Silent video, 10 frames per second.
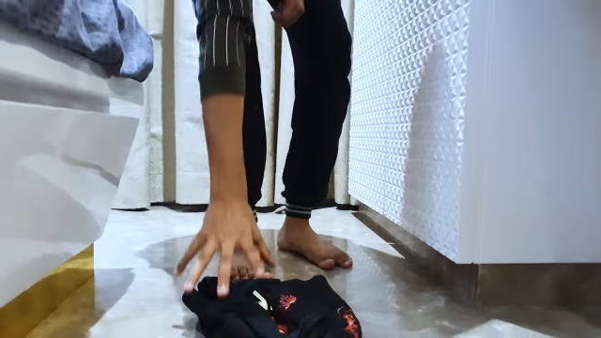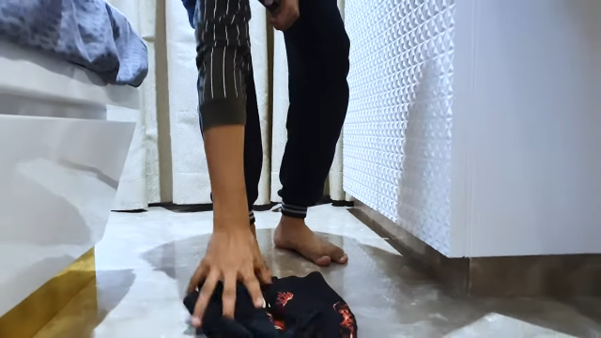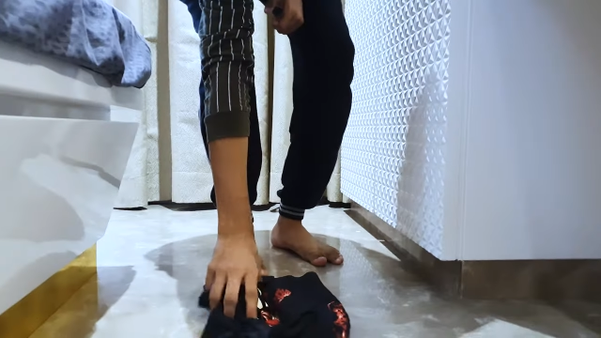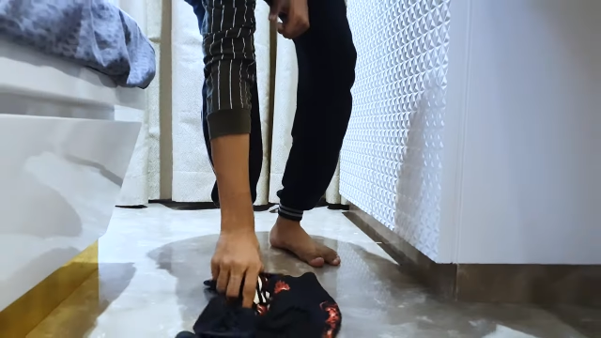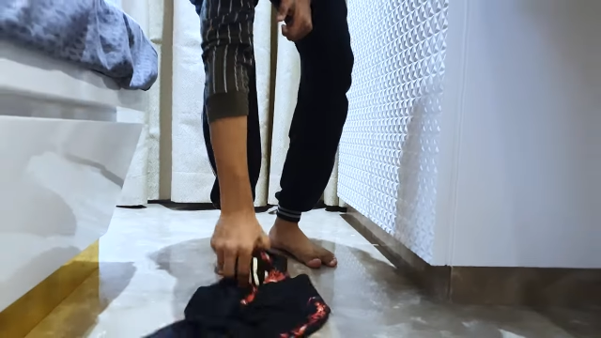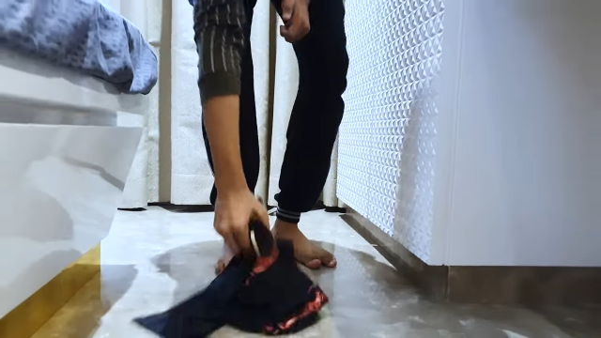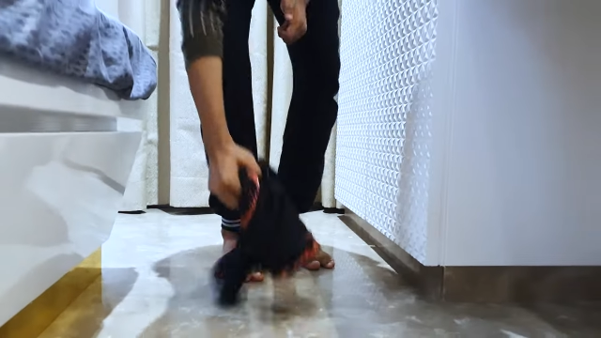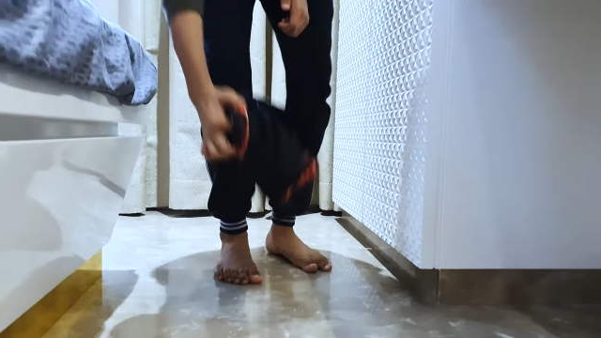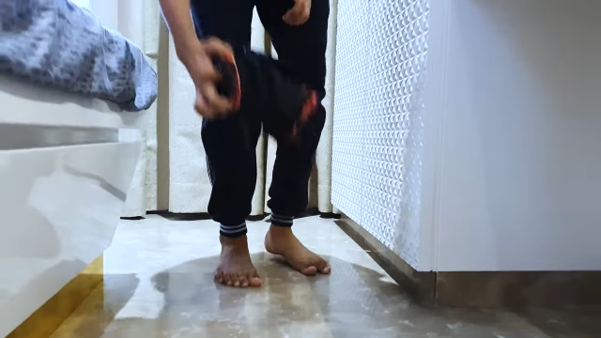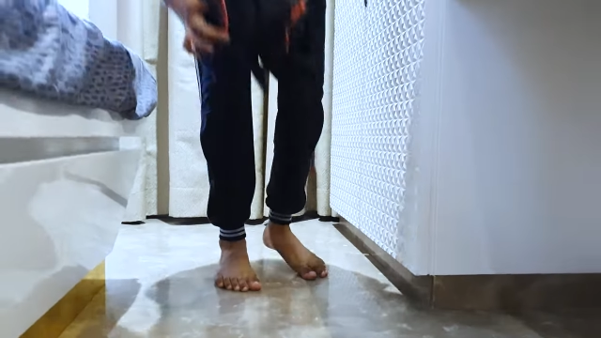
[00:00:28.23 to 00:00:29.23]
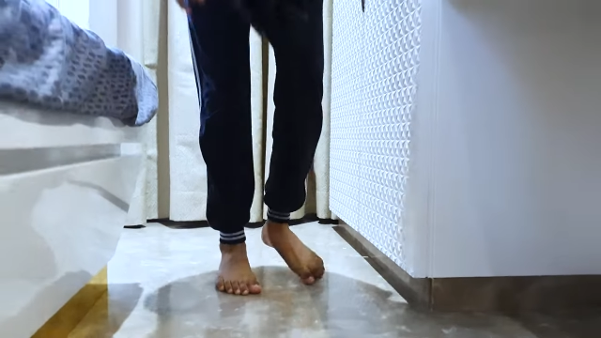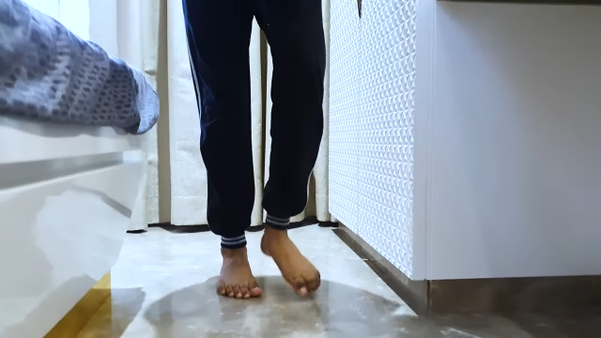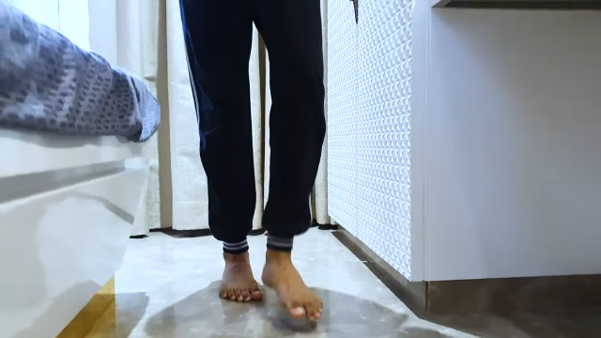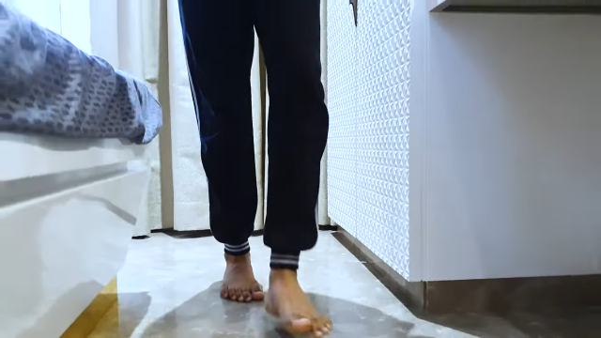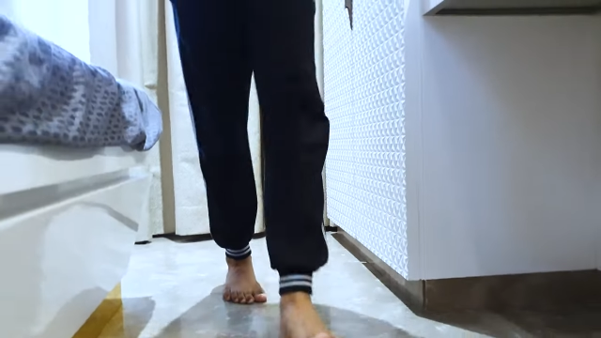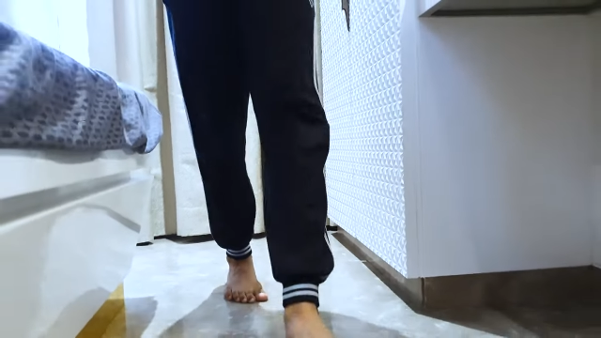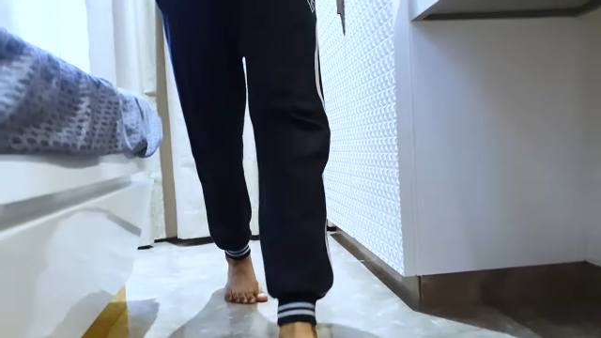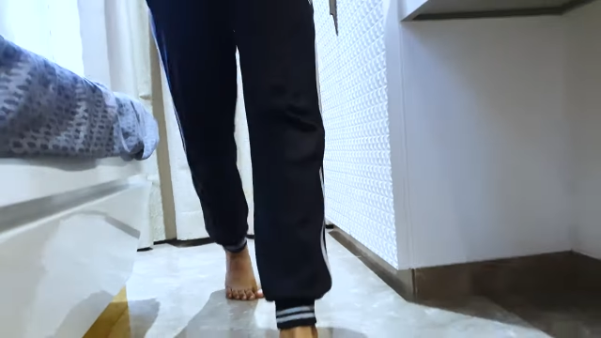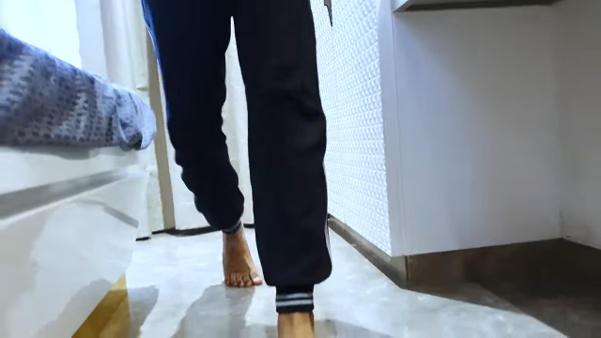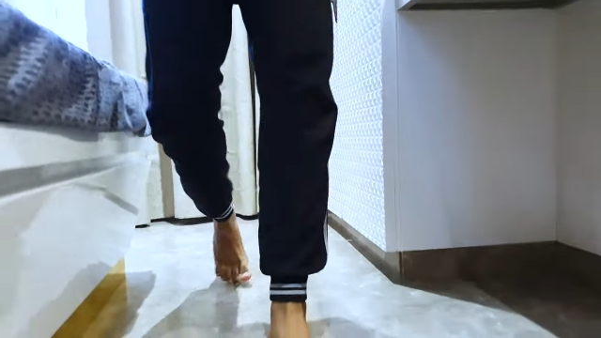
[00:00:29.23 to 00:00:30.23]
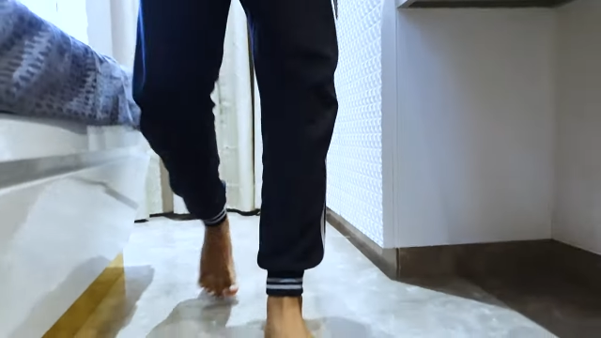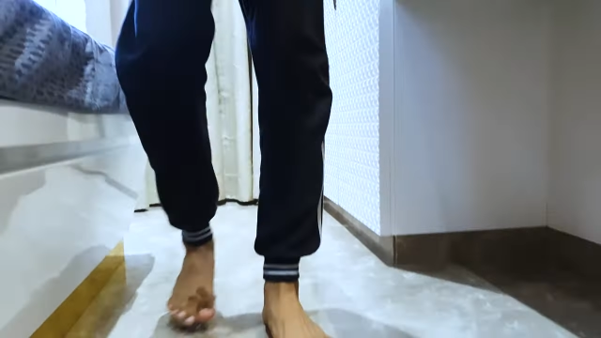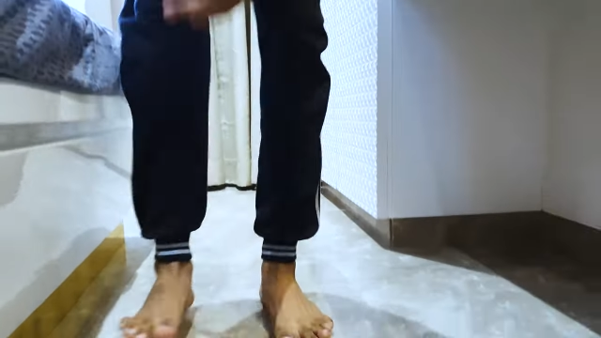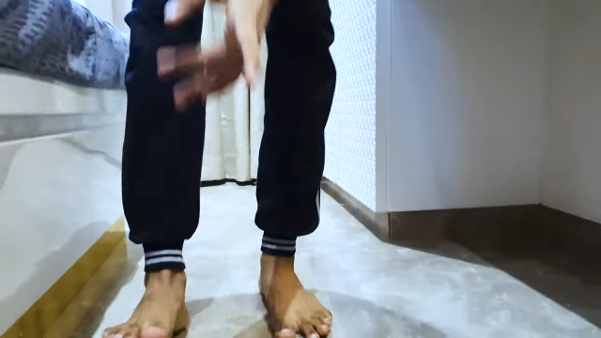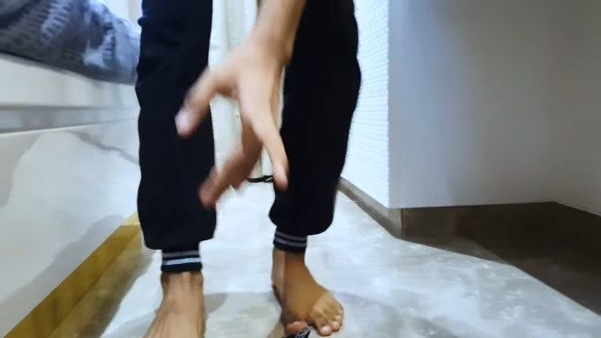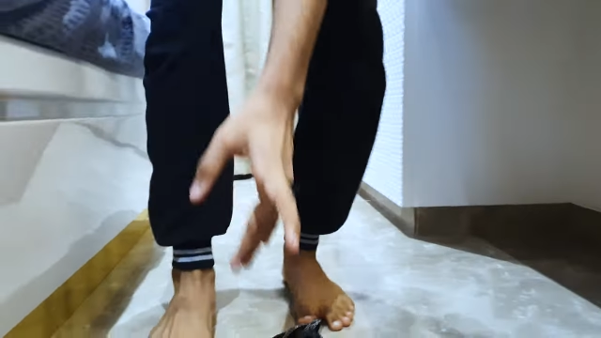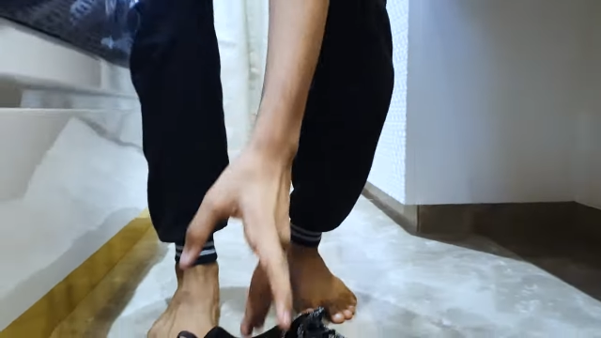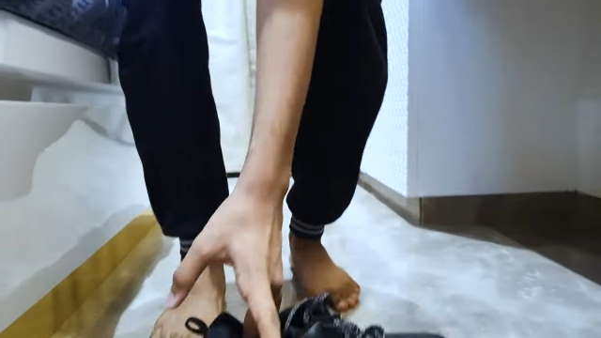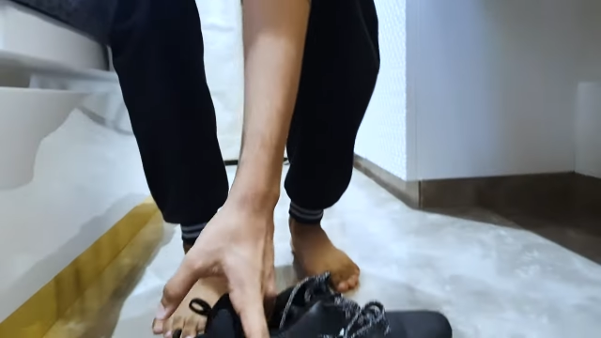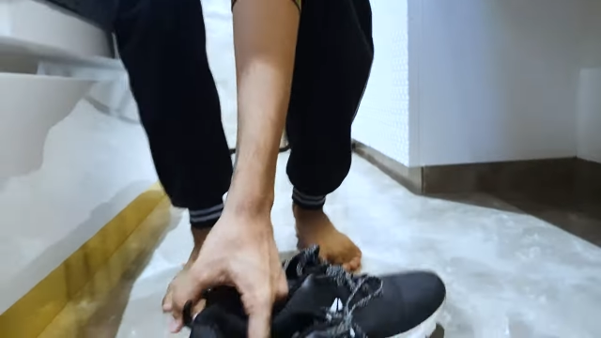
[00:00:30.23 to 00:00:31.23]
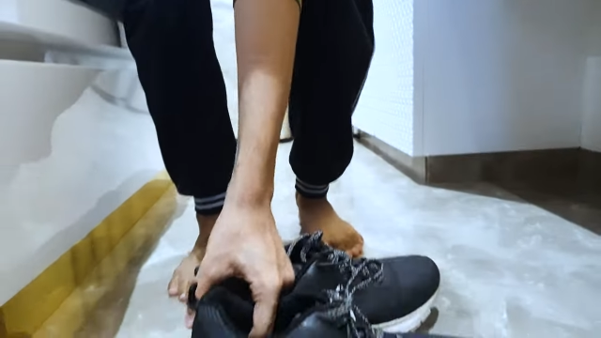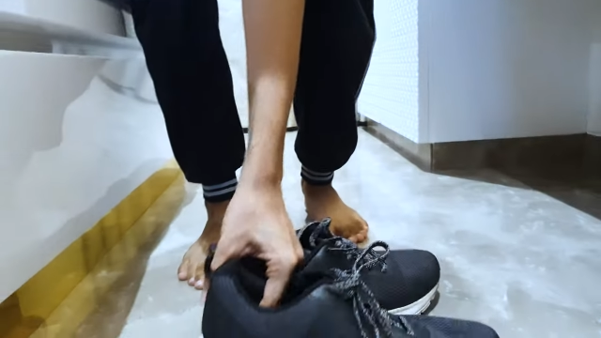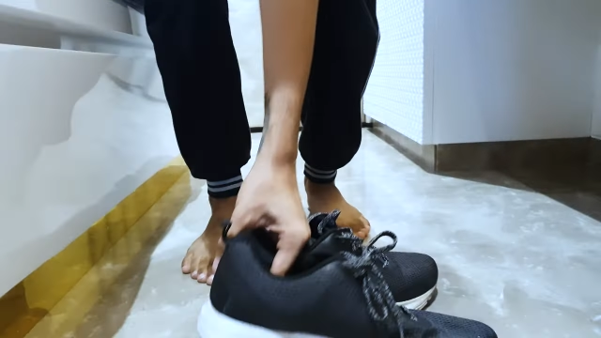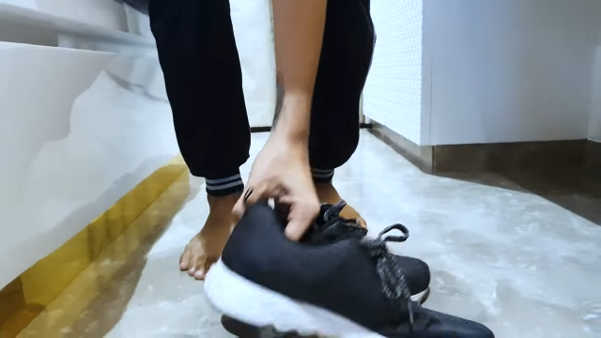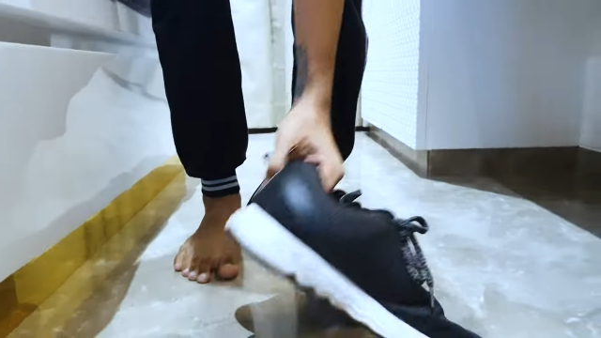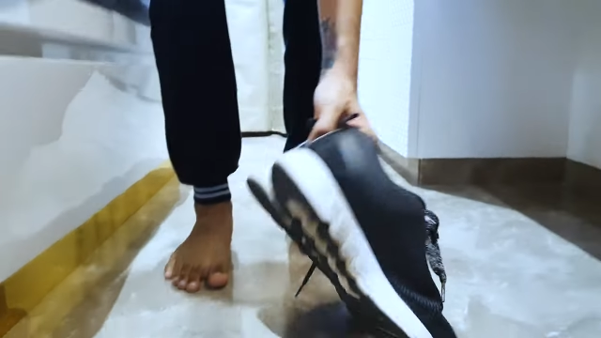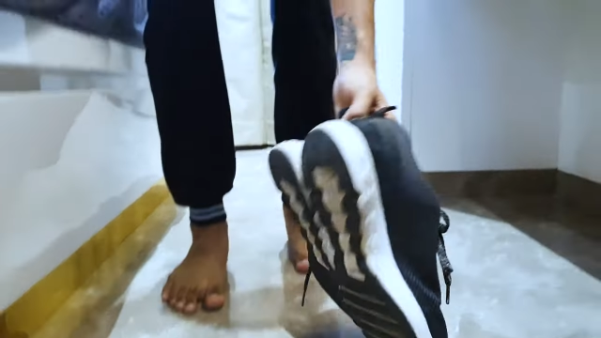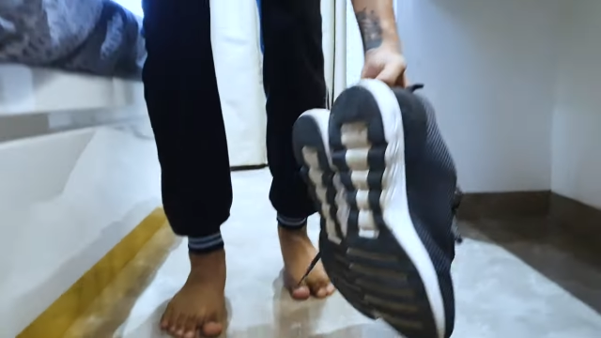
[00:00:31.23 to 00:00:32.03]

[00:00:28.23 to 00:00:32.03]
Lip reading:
No face is visible, so there are no lips to read.